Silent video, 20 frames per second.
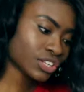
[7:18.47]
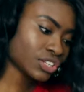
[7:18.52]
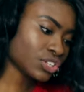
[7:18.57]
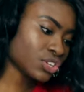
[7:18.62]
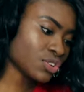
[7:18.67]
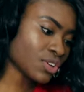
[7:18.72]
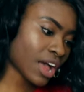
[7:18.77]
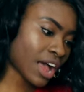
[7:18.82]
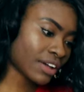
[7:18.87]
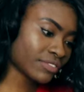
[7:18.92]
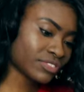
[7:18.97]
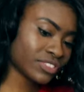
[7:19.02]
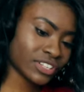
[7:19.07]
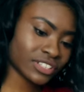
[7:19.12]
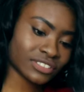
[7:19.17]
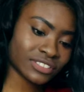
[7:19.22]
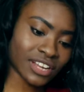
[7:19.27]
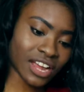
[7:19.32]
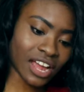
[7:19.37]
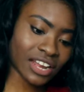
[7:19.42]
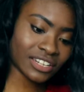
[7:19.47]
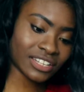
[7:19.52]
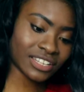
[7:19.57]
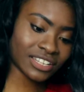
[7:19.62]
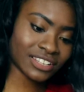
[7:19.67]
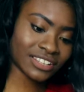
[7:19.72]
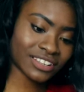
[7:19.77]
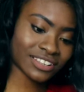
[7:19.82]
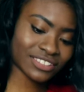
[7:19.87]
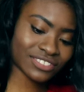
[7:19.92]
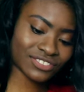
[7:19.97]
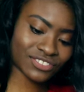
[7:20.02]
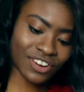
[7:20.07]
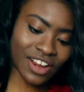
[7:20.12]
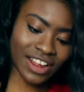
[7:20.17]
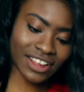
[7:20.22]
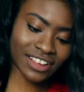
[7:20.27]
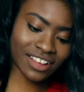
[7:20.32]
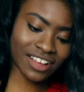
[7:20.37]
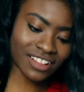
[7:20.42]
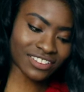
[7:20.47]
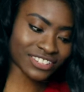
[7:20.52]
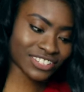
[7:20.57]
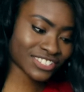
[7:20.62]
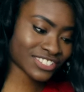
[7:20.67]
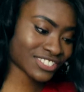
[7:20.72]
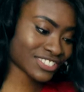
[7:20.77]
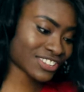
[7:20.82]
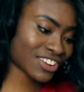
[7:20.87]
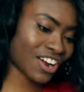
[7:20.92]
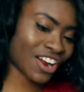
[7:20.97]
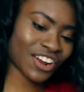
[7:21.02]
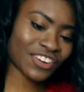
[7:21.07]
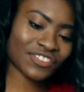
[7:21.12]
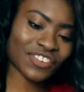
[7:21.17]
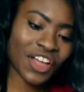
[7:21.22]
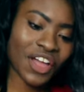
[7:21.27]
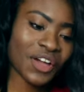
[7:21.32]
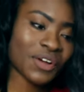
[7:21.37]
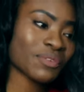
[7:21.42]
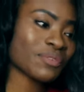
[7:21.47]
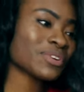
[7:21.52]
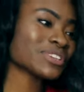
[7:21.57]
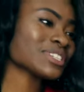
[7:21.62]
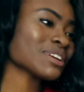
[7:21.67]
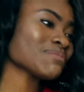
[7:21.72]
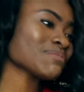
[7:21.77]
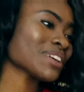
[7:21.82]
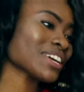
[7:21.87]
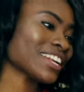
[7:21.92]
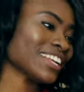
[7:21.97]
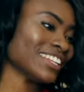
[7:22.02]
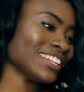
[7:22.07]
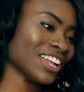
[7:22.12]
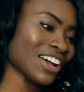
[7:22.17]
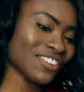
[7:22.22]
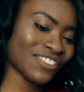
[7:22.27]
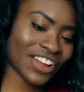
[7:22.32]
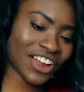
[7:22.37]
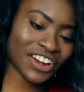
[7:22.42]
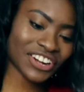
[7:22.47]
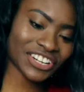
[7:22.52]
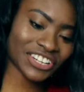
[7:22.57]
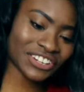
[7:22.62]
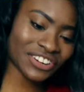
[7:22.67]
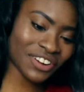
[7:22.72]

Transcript: you have the Donnie tricolor scarf, which I'm gonna love. I already